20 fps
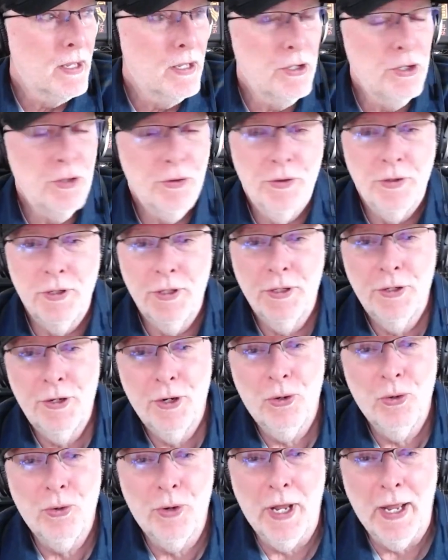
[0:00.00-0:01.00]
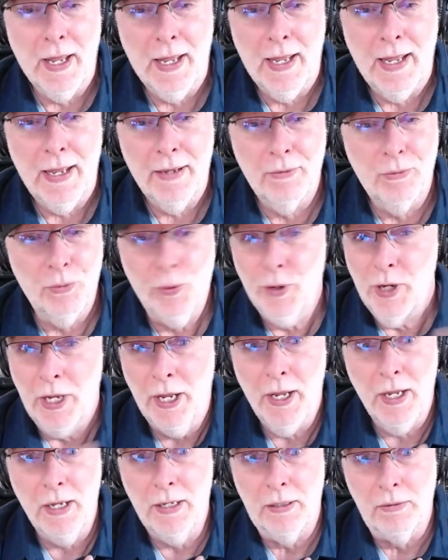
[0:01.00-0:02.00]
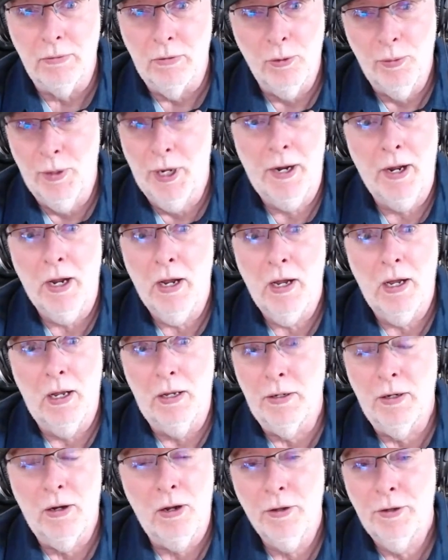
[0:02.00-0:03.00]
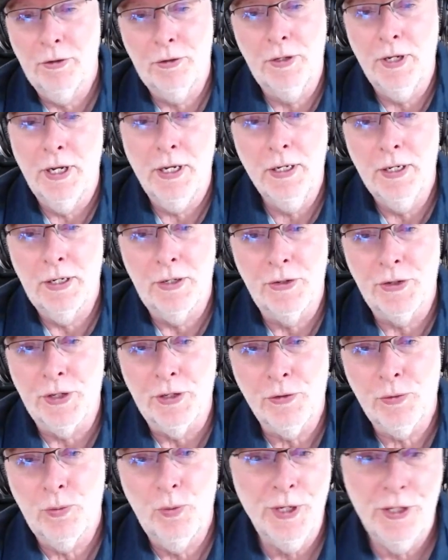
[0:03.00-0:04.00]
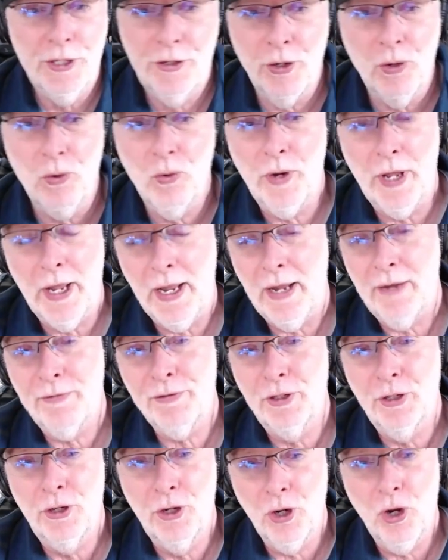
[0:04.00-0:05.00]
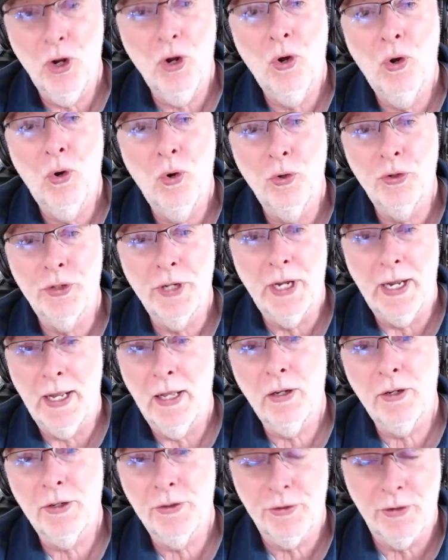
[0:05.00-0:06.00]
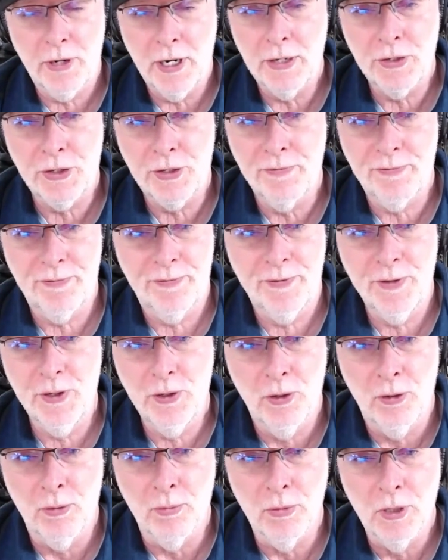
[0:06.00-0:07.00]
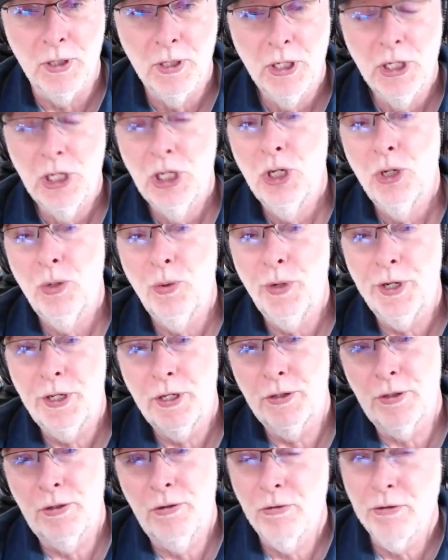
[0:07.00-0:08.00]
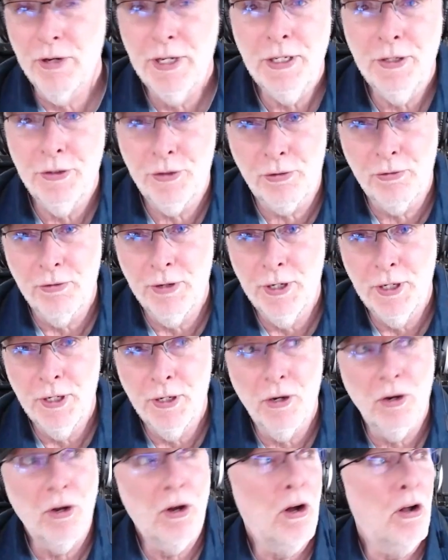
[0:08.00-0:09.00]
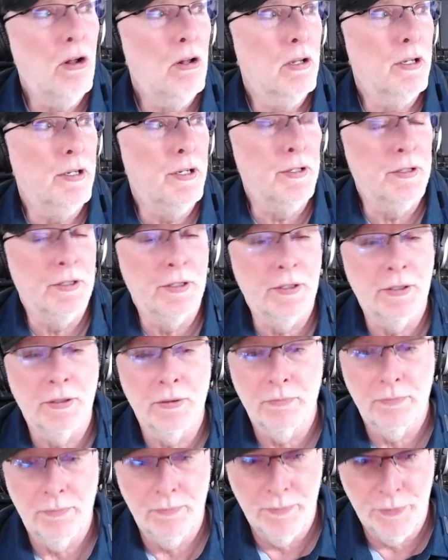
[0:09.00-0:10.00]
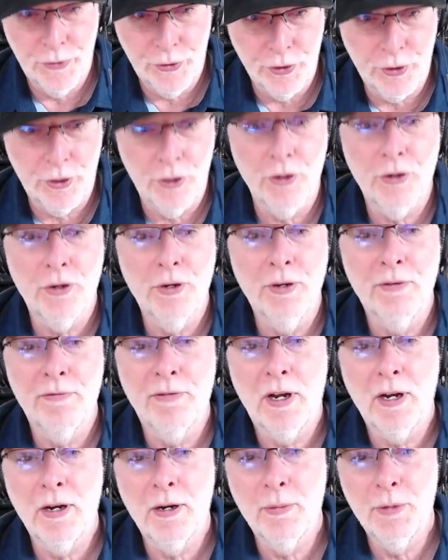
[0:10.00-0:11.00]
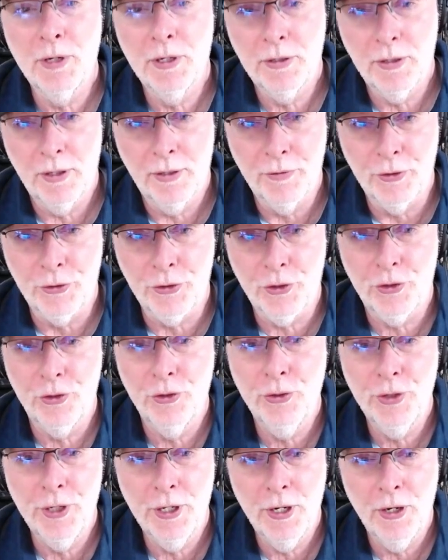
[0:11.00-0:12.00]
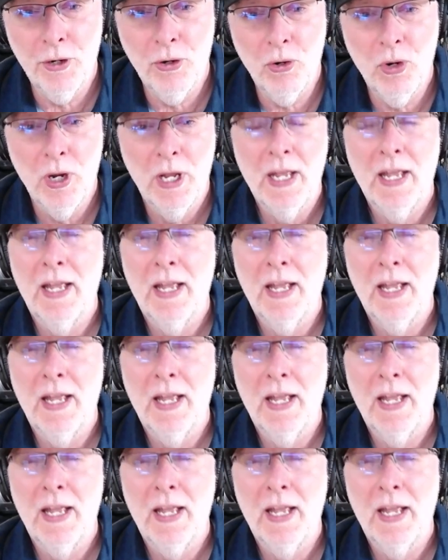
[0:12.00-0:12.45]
you don't hey, oh my God, all this data exists. We don't have to go to Alcatraz to film. We could green screen it all in a secure environment of a studio